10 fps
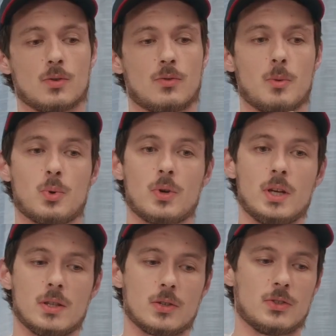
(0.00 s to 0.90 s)
of
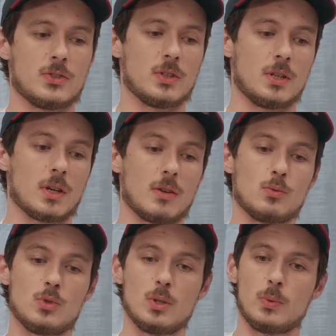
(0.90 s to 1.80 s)
operators have
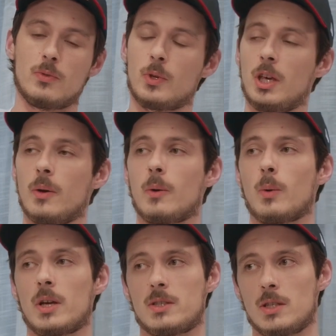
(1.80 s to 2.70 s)
to deal with
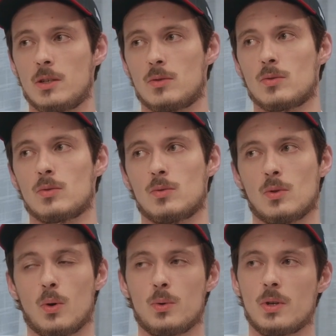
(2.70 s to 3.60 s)
KYC to
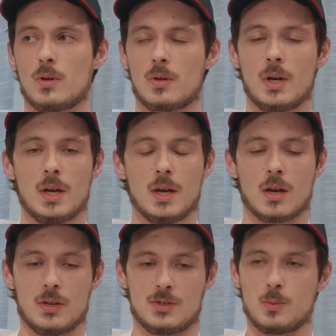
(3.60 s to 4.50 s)
know your
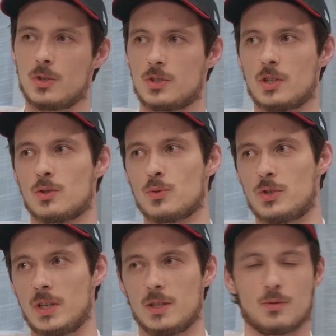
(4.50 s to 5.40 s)
customer, just to
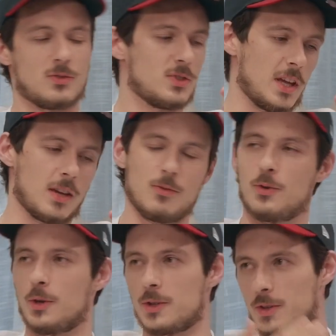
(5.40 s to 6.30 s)
see, to take a
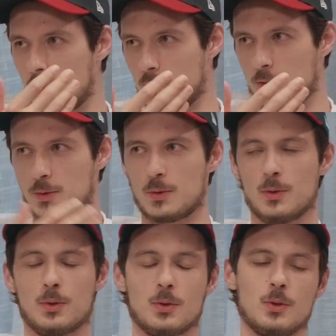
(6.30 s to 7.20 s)
photo,
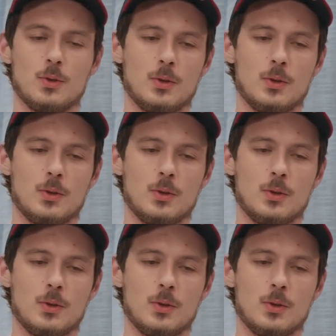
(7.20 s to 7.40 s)
to